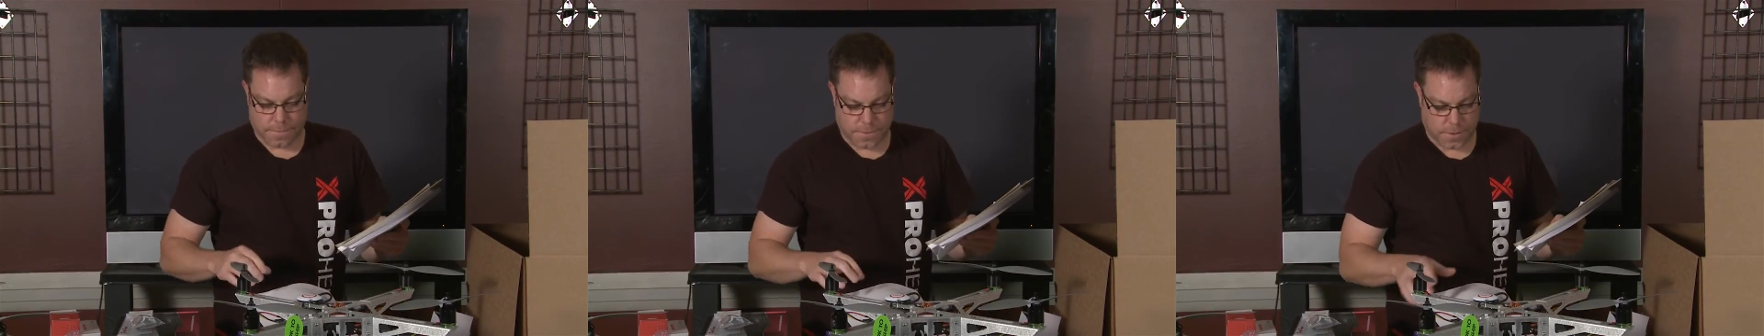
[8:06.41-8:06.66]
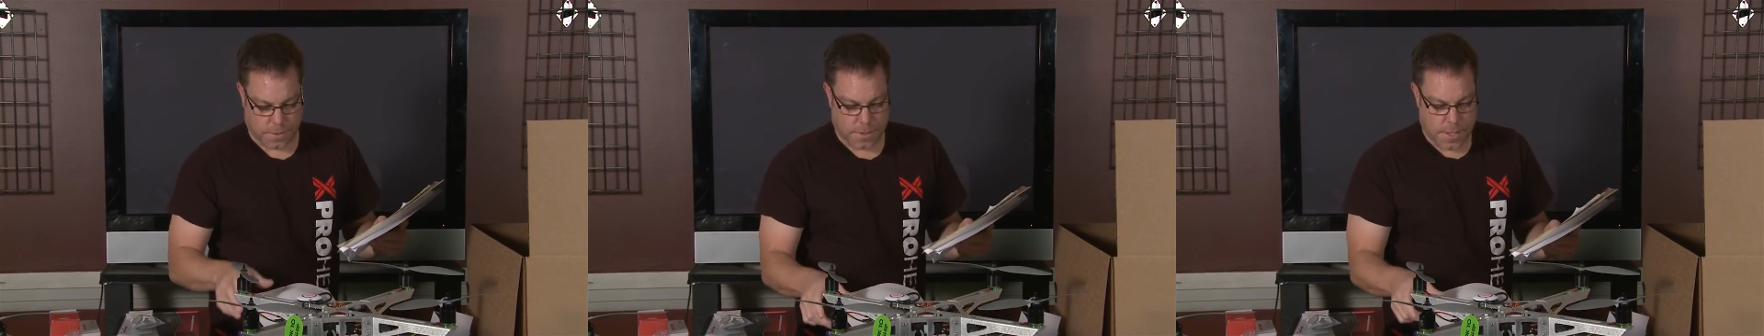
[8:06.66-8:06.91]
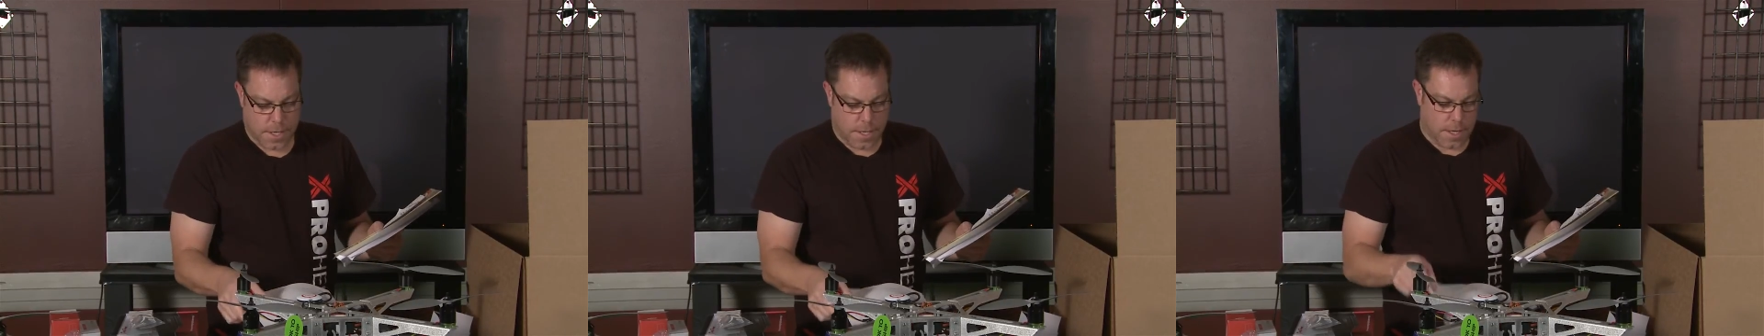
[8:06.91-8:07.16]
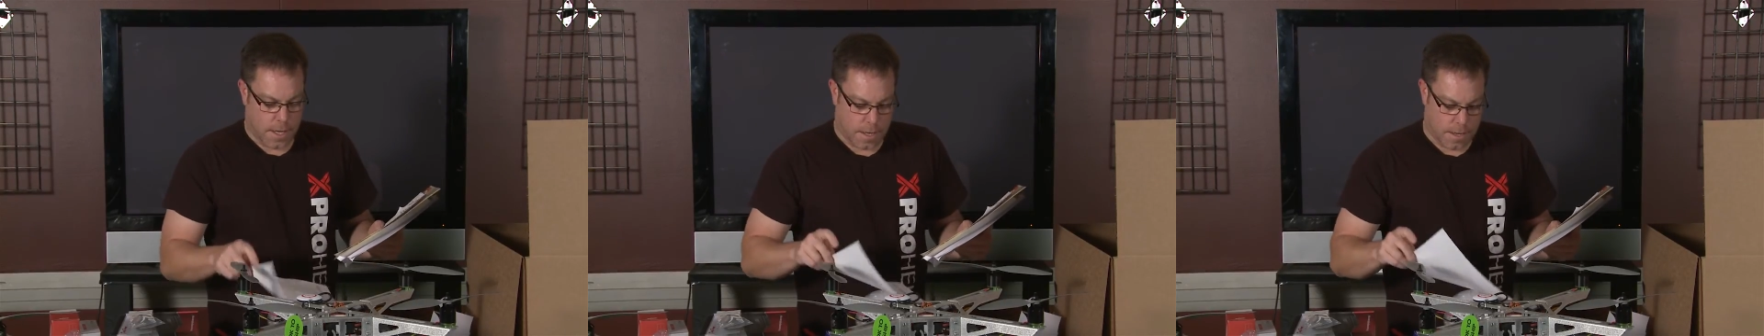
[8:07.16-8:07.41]
So
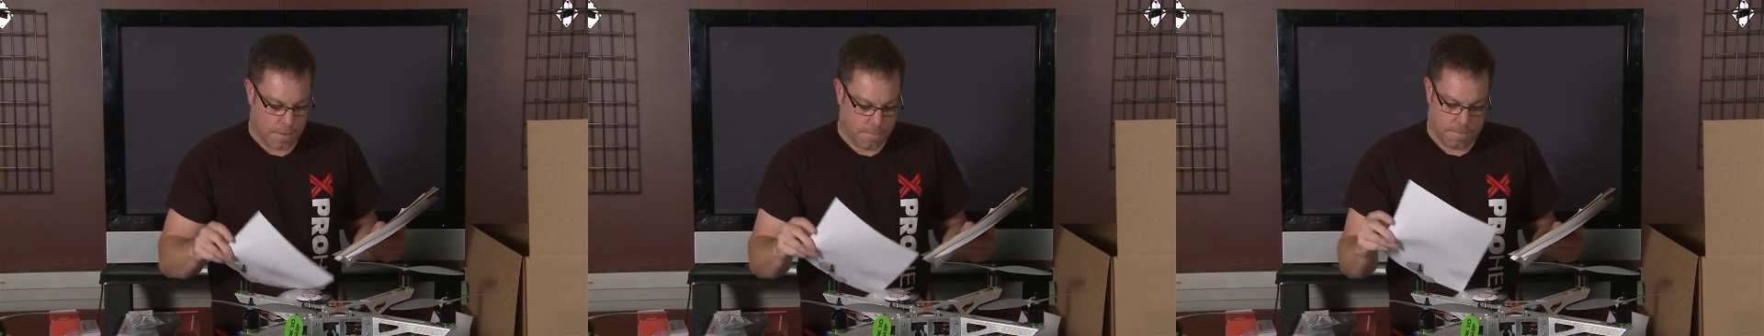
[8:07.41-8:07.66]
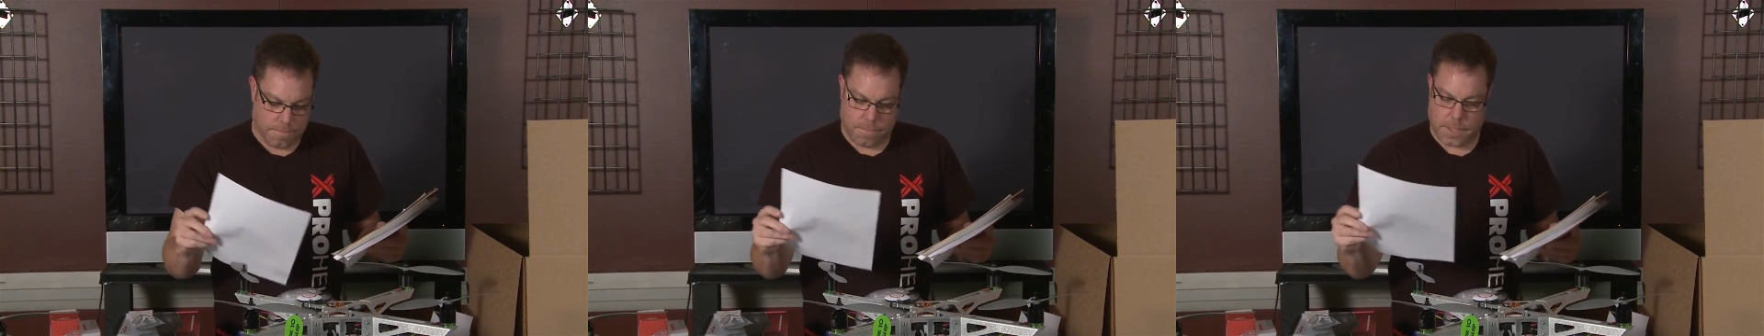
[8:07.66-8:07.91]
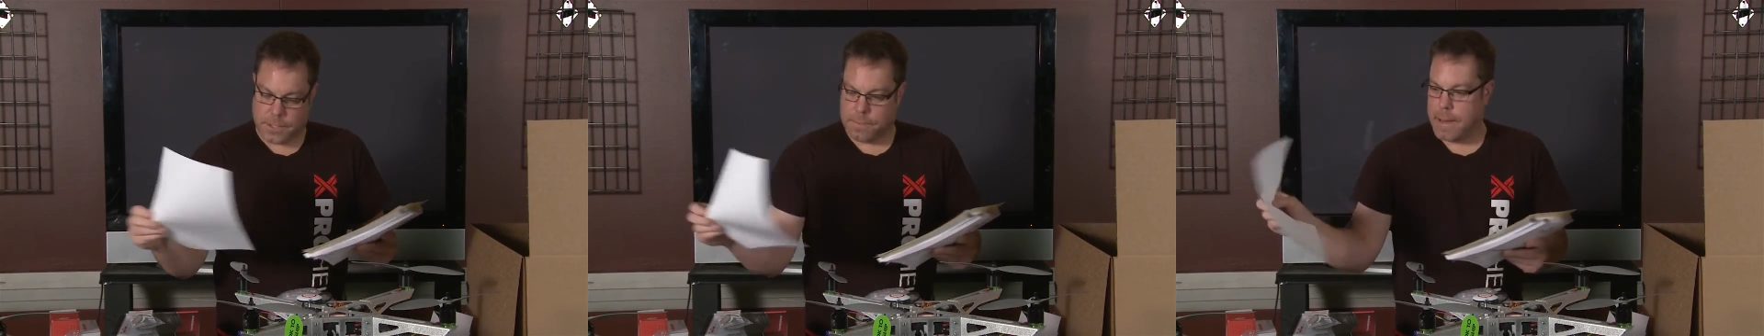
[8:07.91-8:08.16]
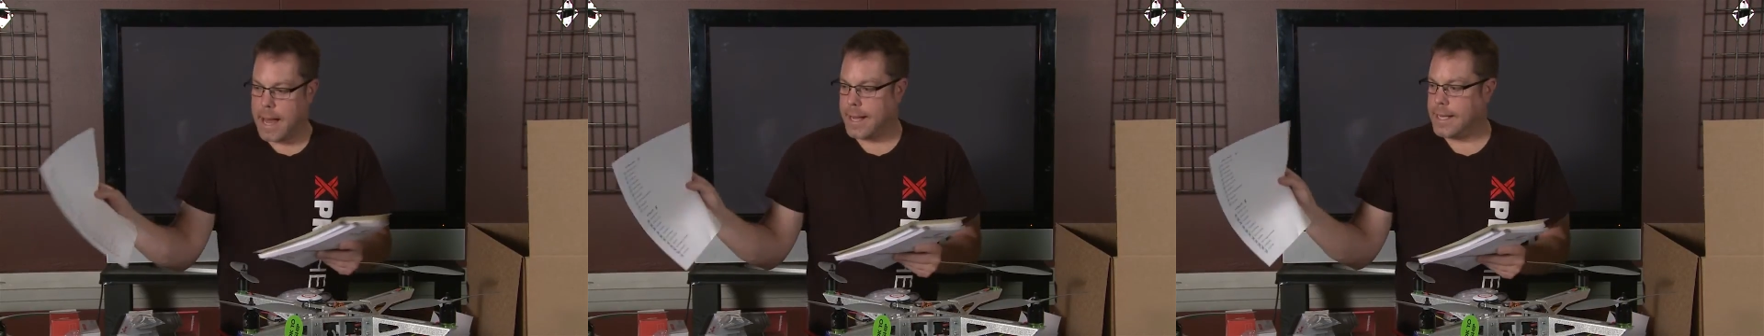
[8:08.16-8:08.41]
there's a
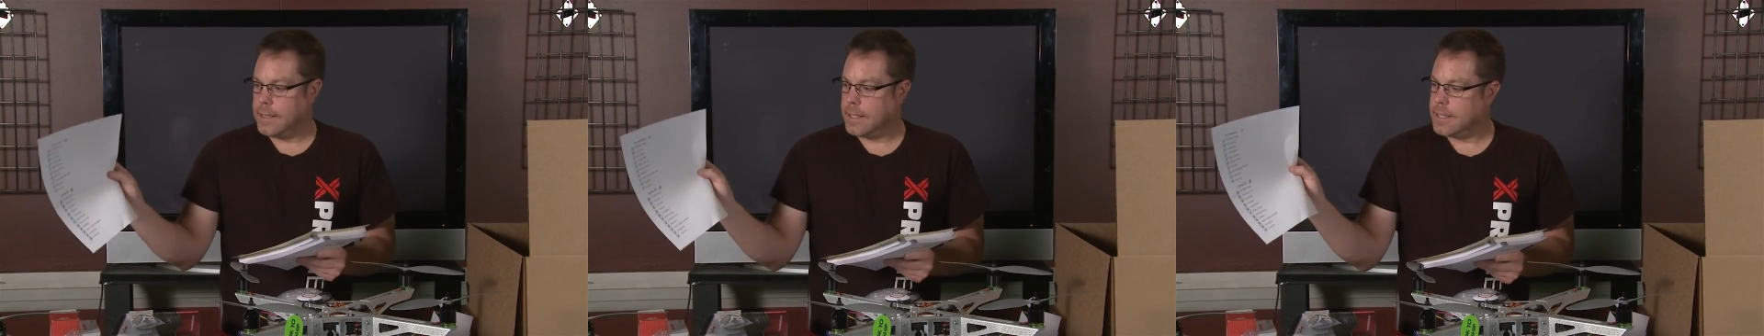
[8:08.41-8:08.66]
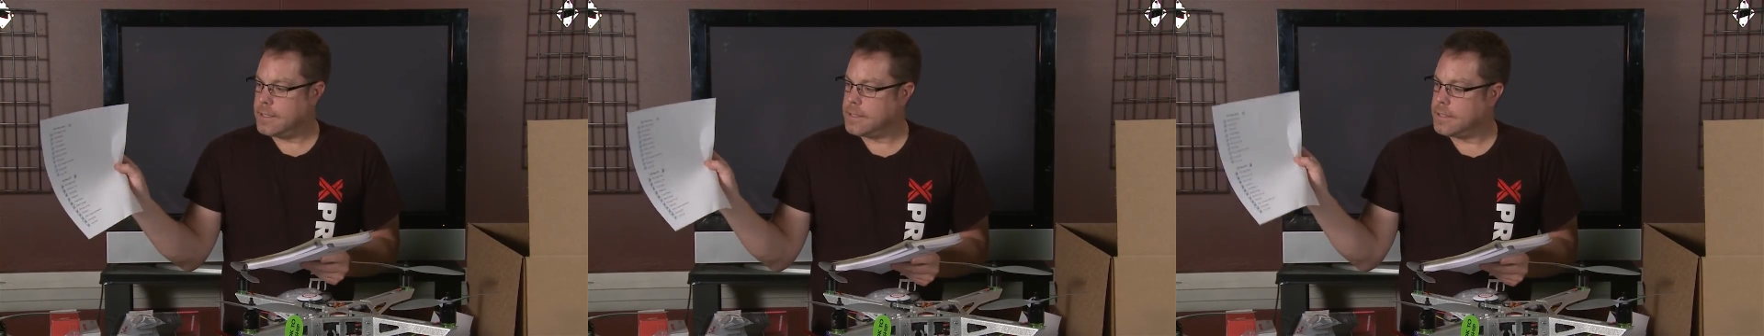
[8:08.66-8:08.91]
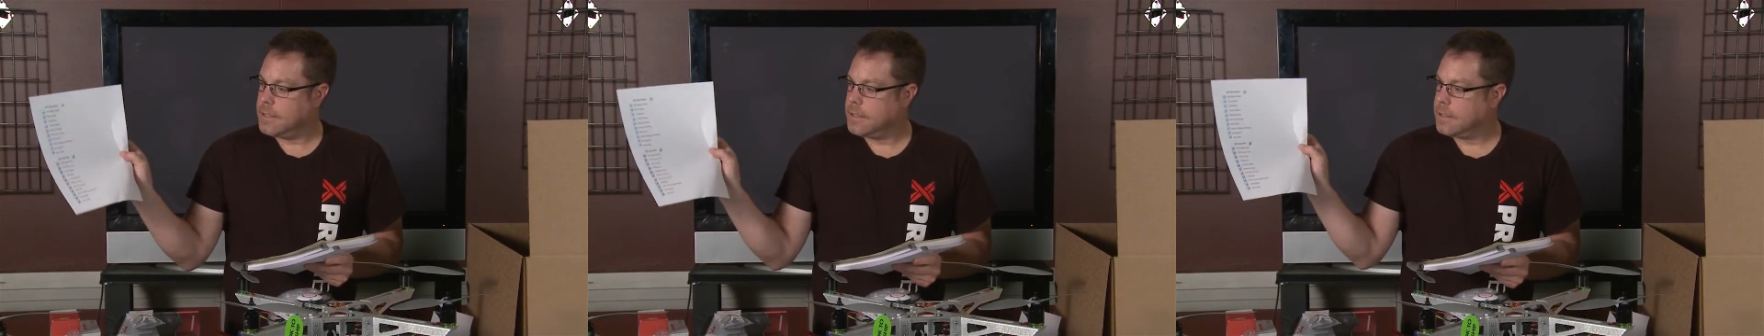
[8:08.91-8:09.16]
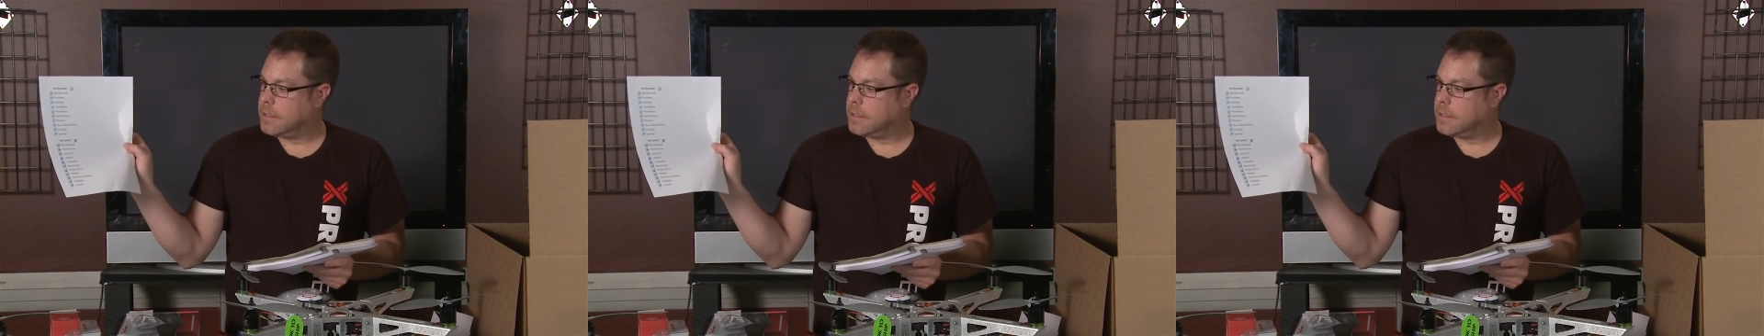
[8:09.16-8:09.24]
packing list.